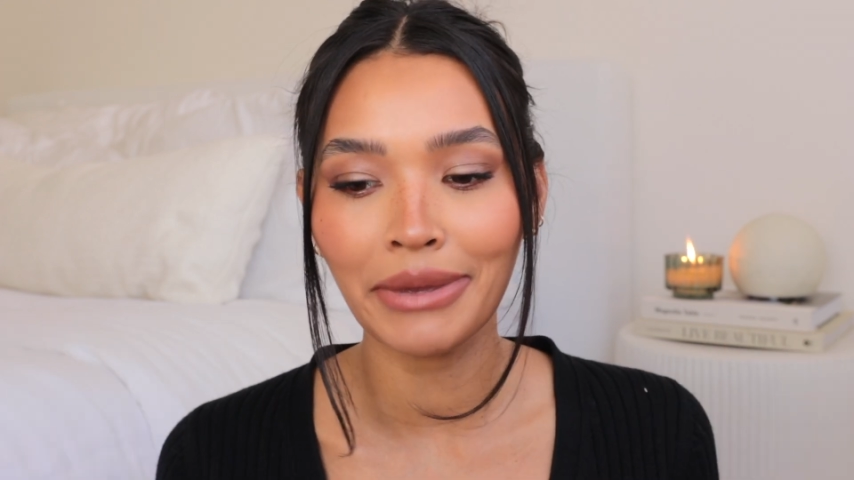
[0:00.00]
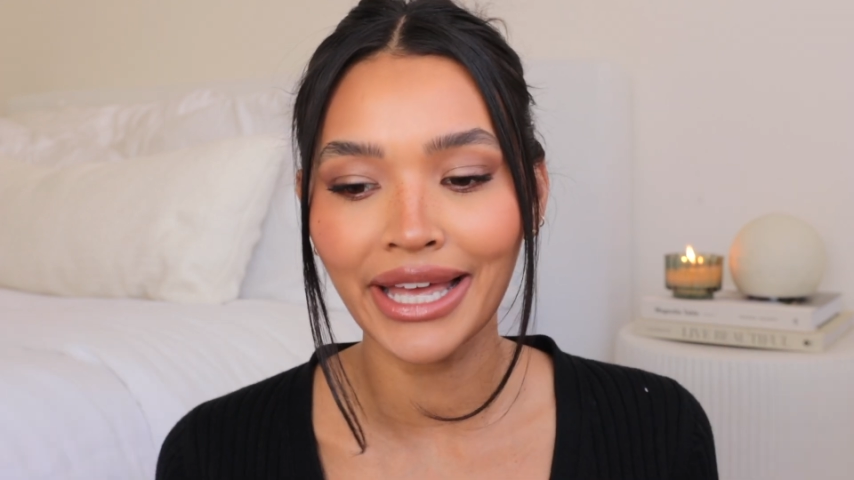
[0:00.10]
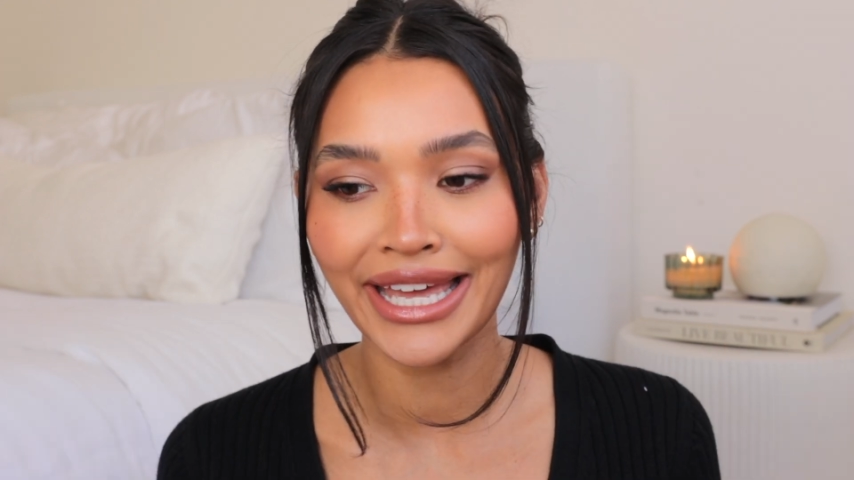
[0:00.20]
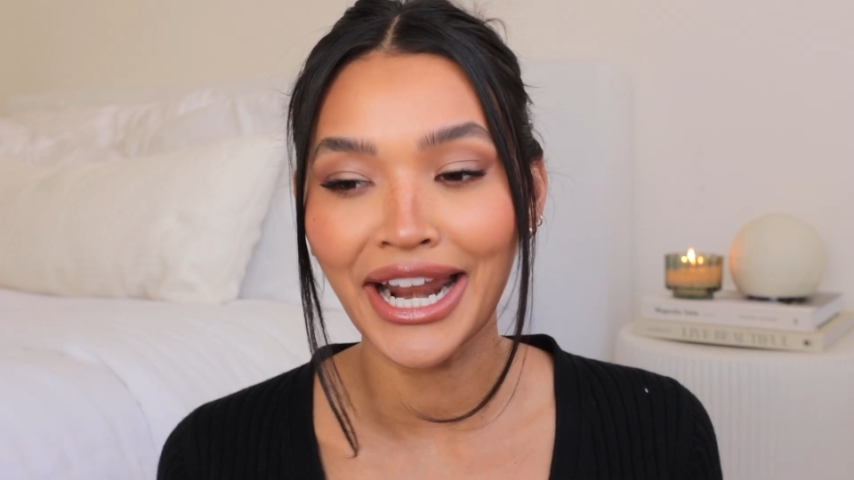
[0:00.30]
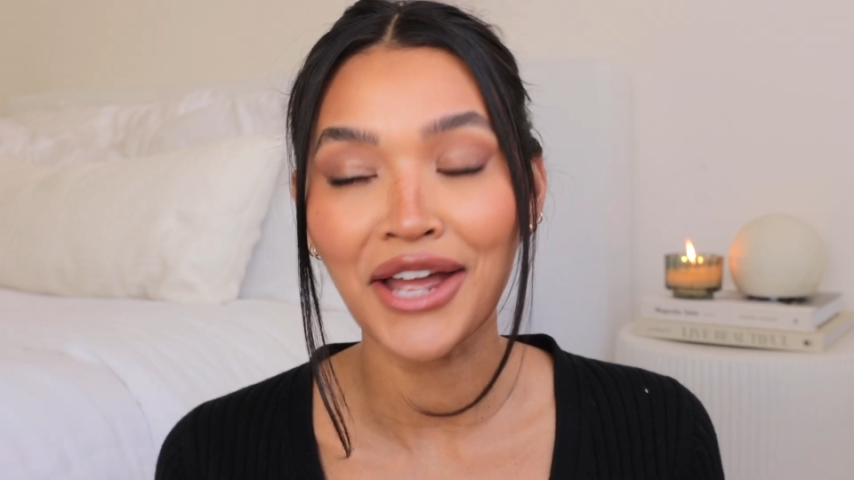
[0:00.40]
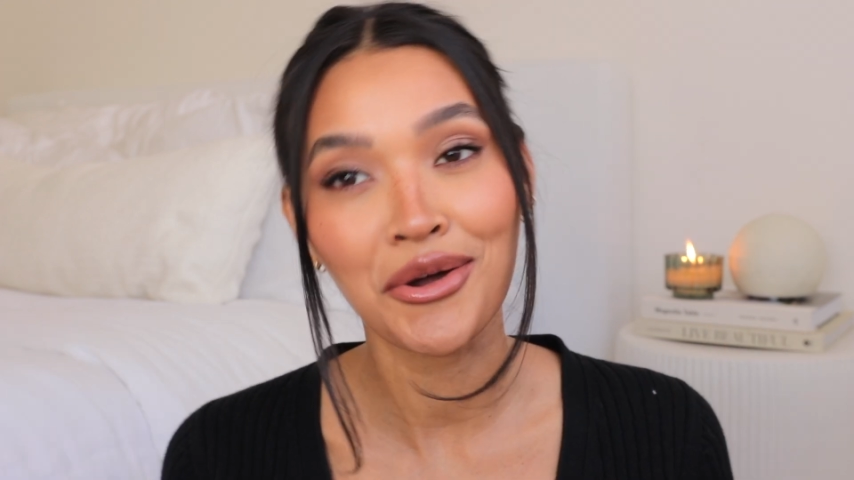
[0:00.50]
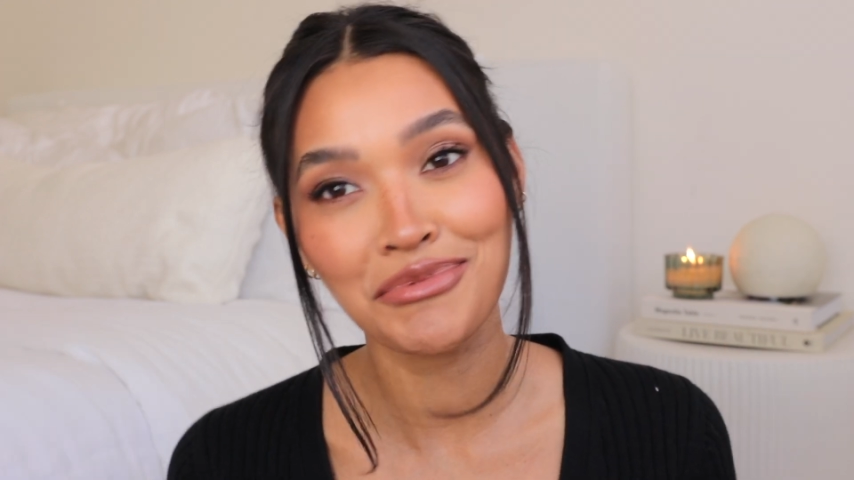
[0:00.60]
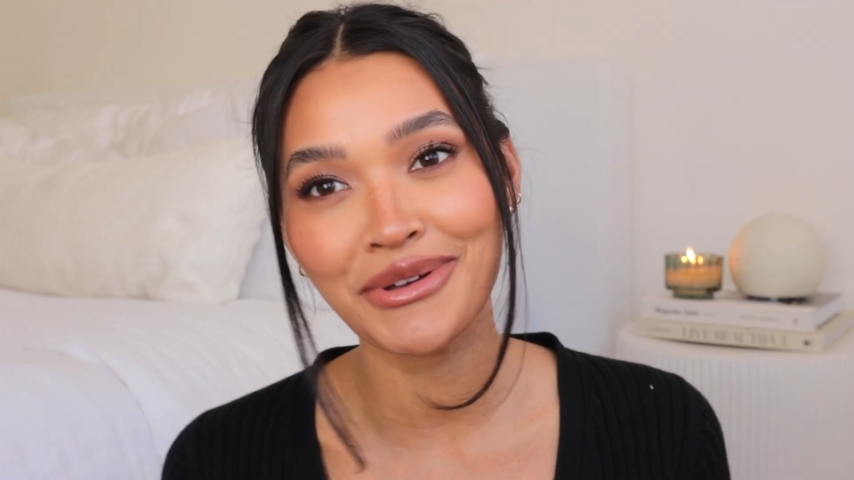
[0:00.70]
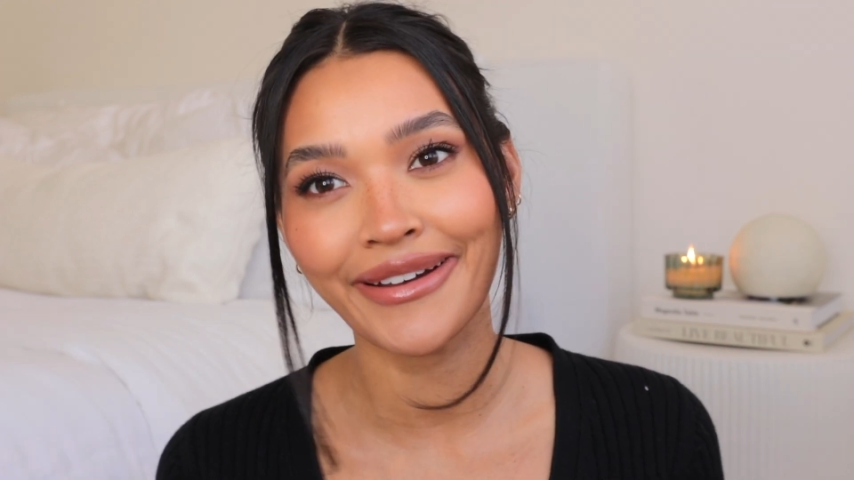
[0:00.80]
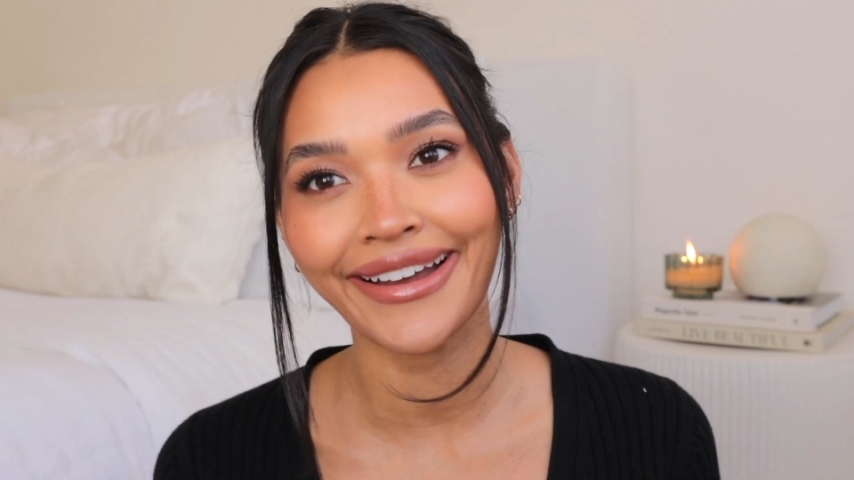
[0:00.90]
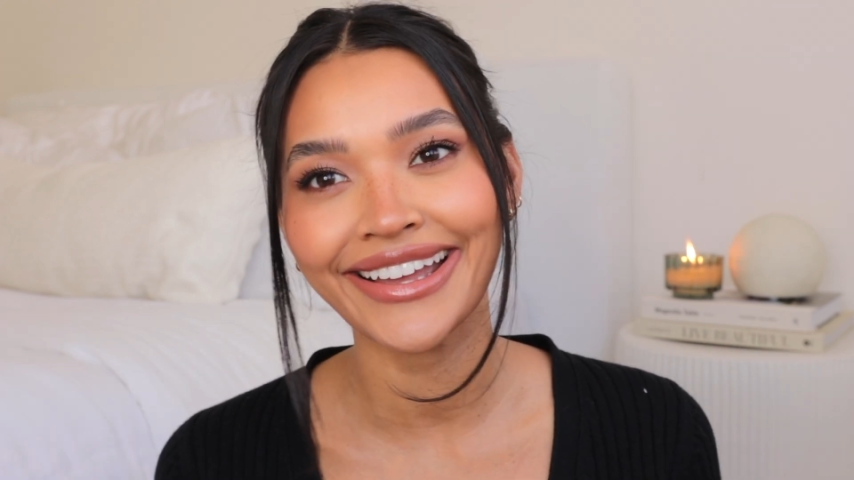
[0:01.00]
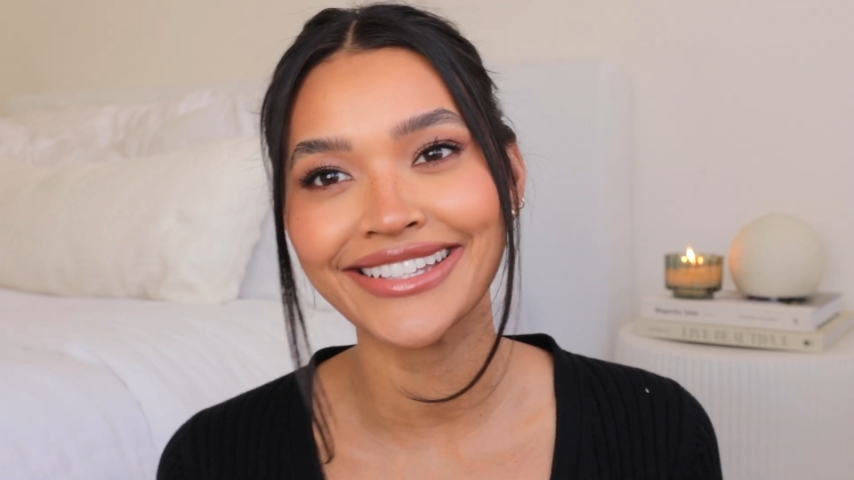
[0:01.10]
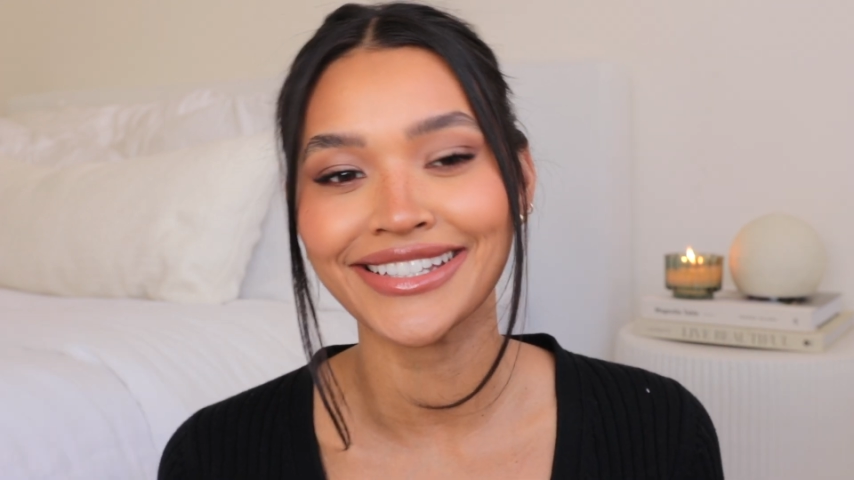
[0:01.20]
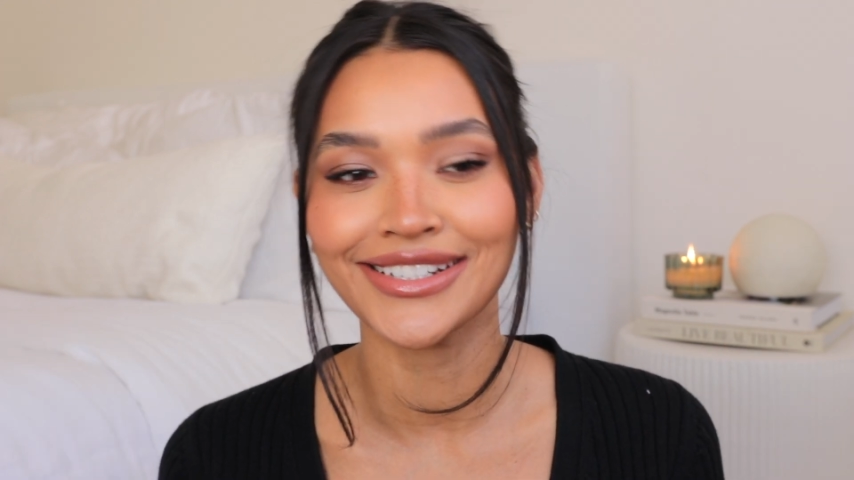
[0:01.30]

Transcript: but I hope you guys